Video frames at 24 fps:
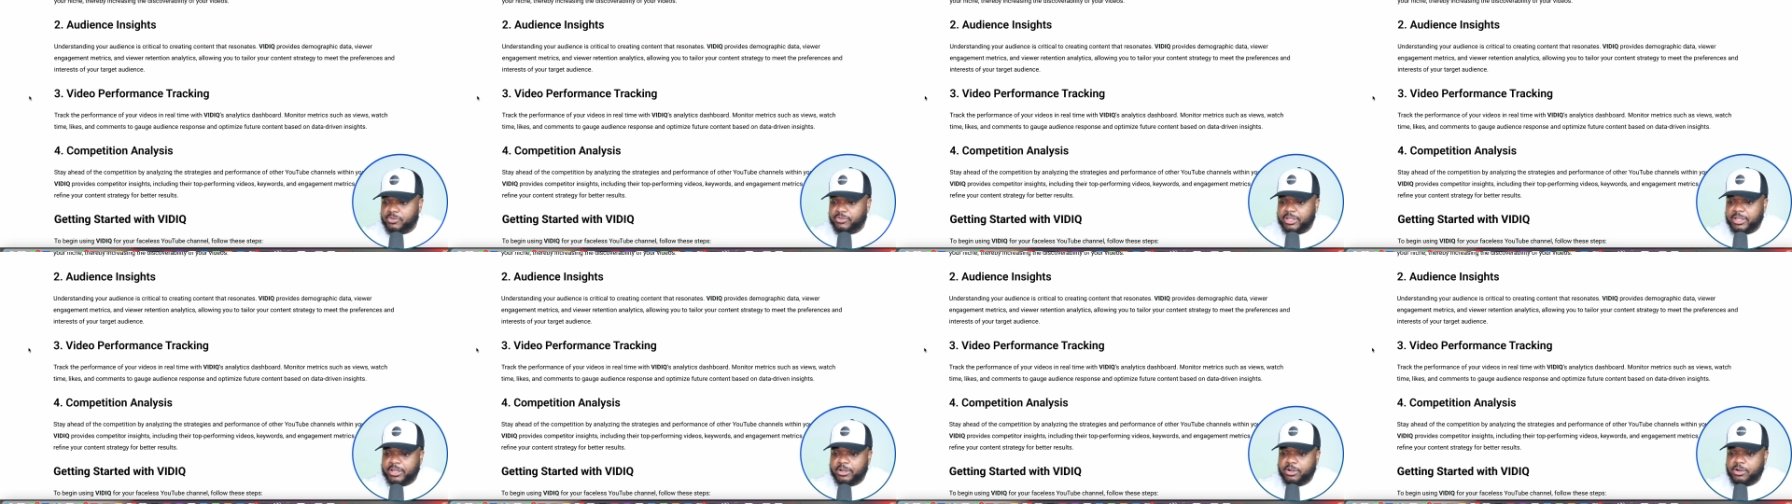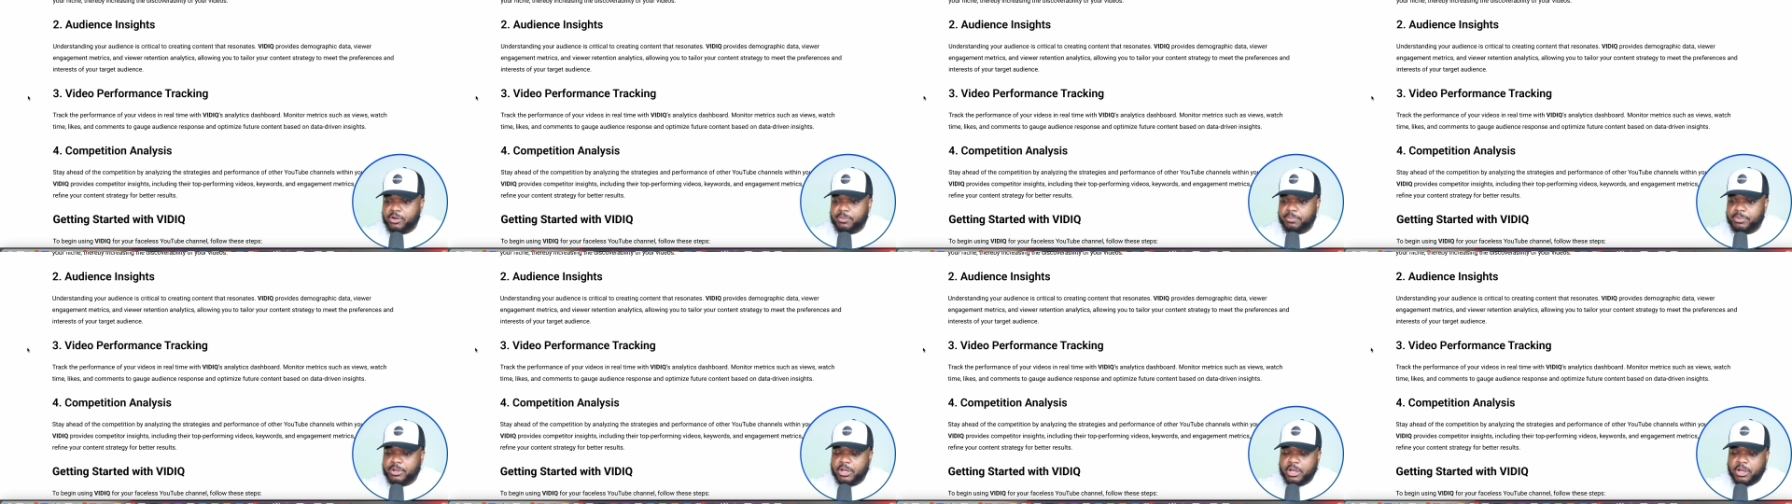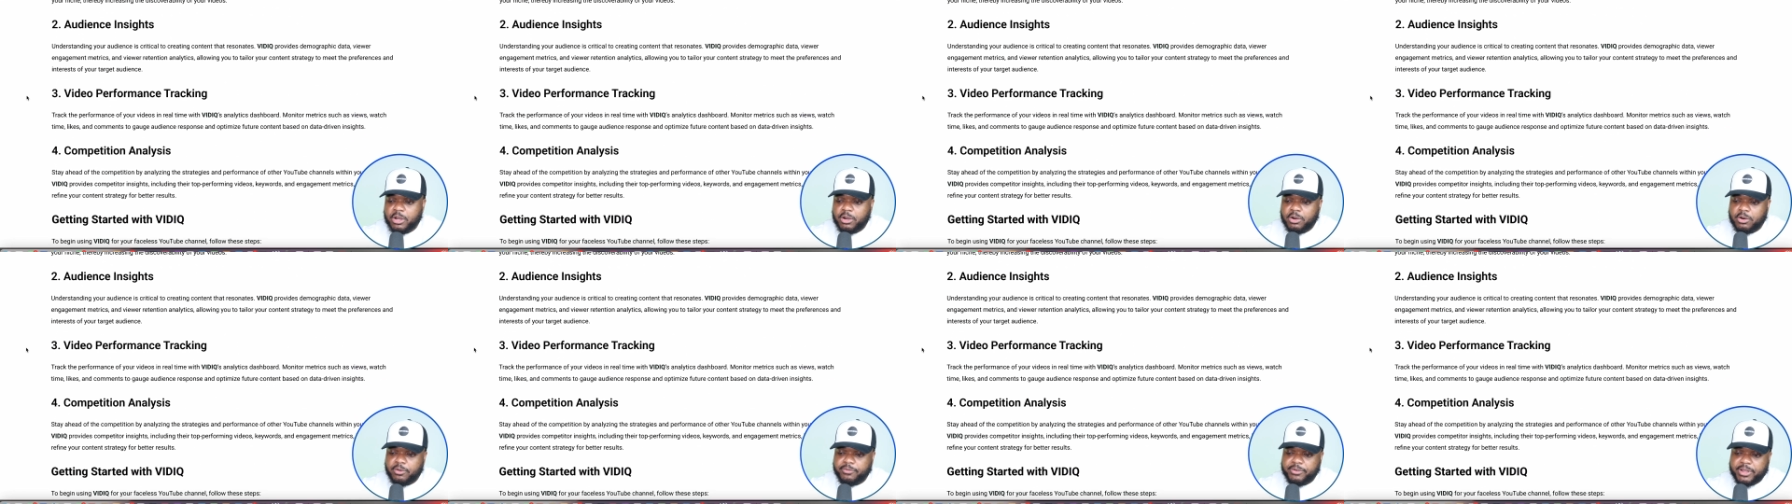with the help
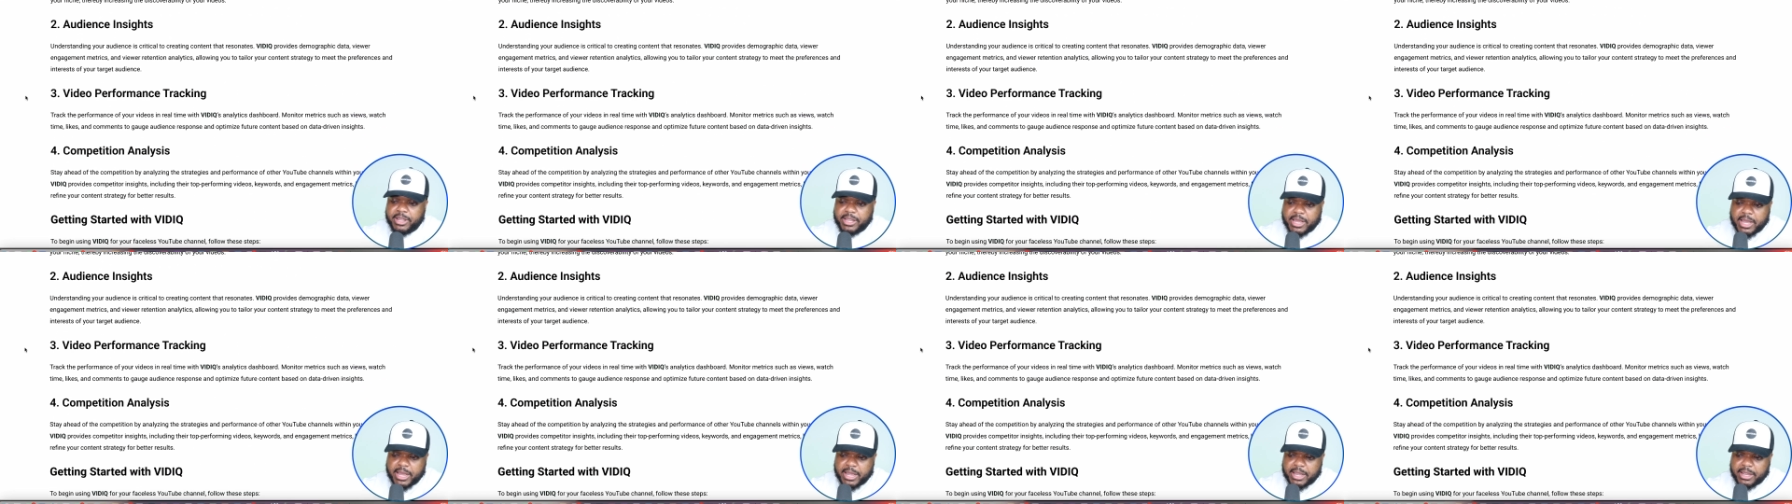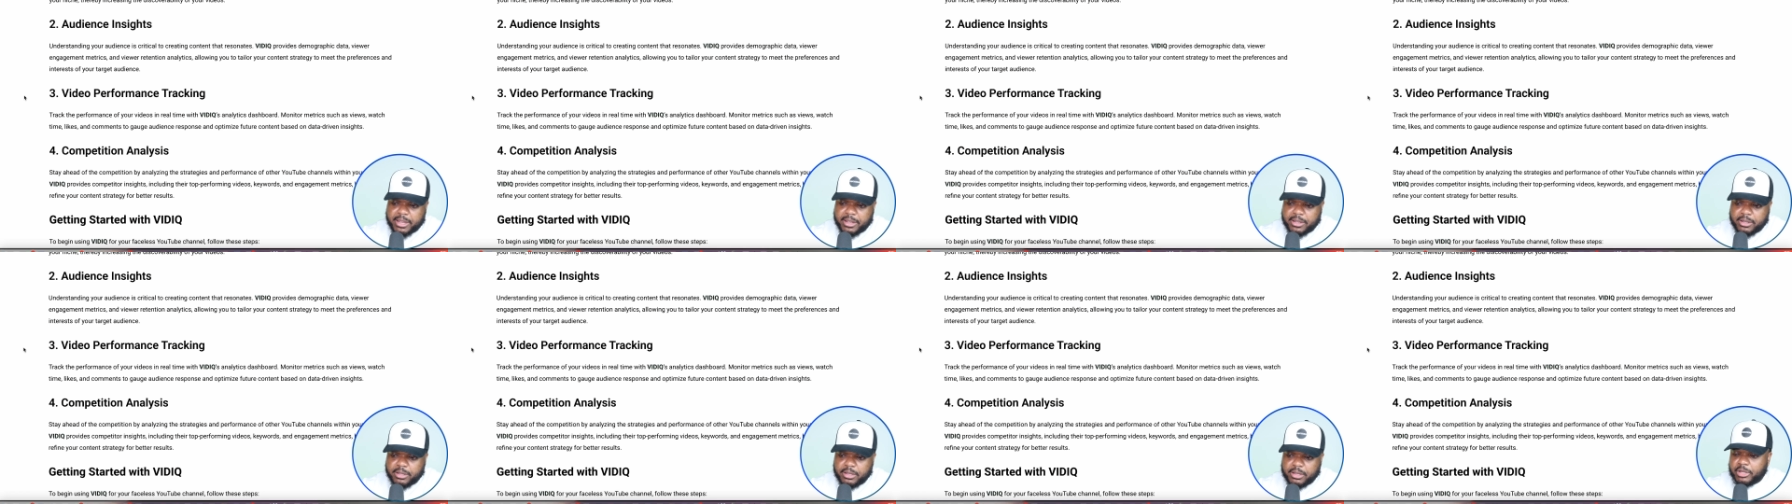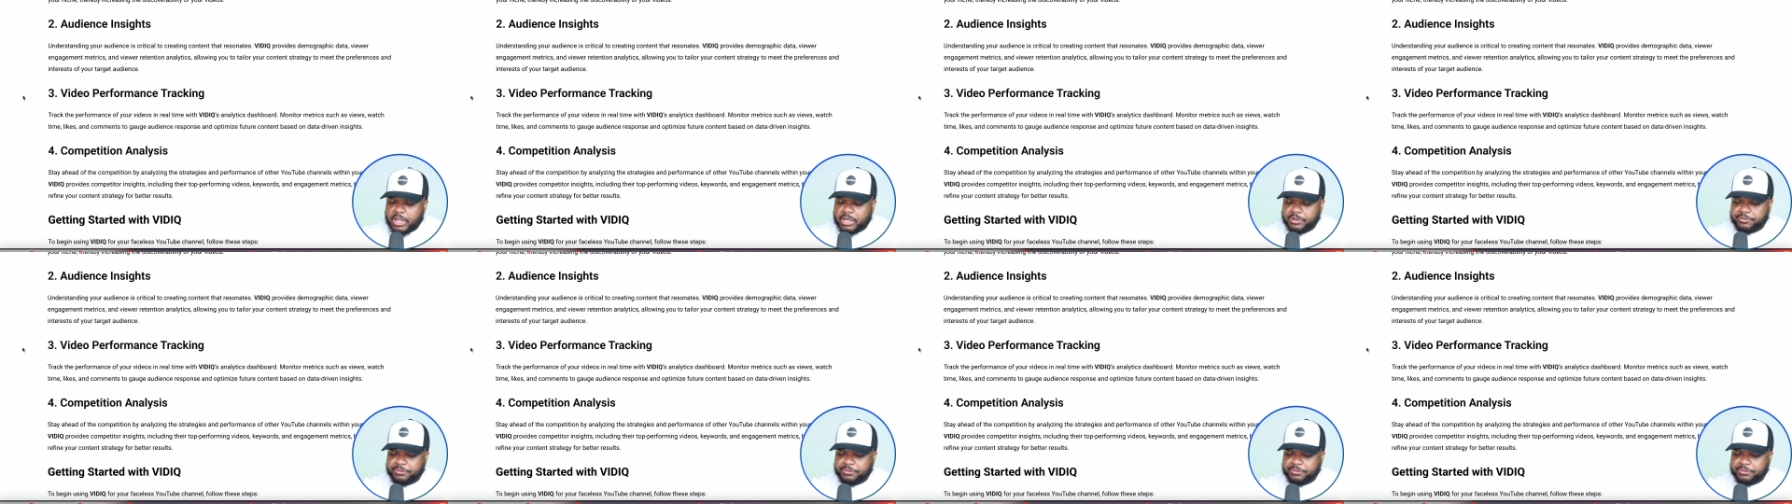of AI.